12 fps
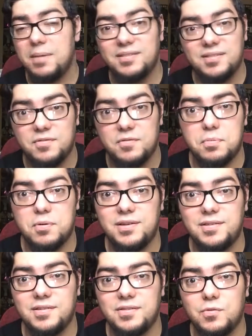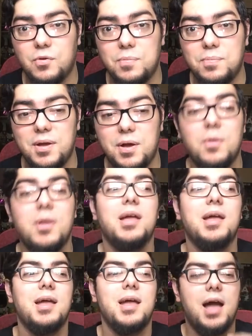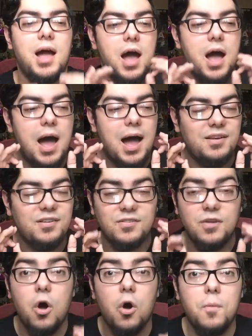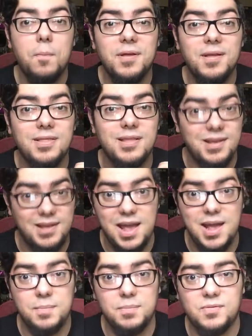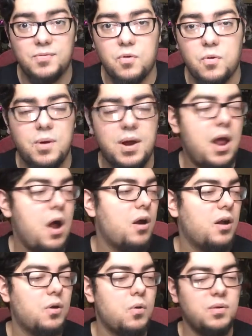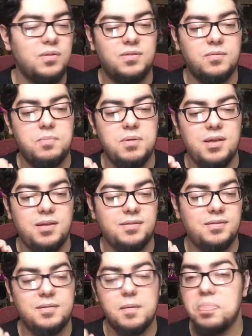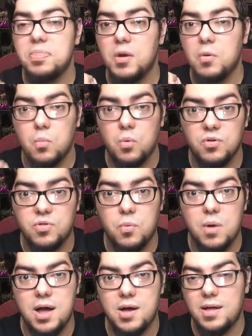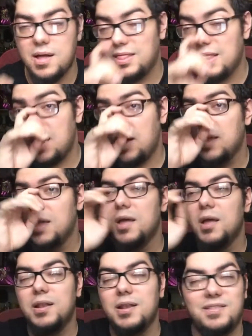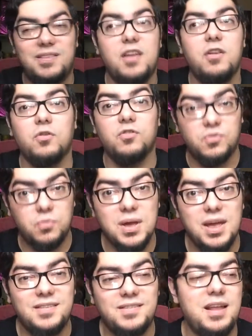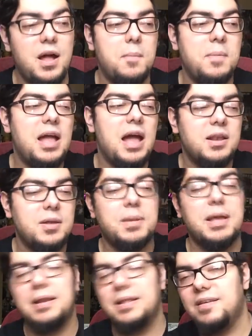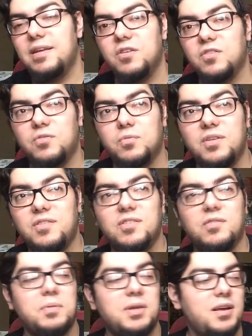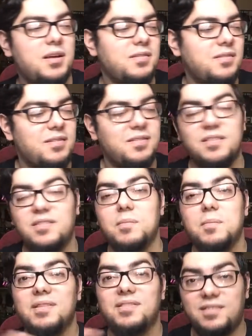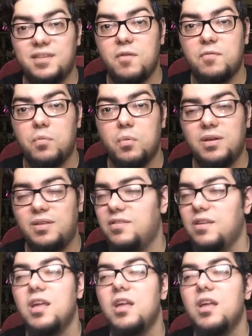myself a Project Scorpio. I just hope the games for it are going to be something worthwhile. Unlike Nintendo Switch, now me, I ended up getting Nintendo Switch just because the system itself was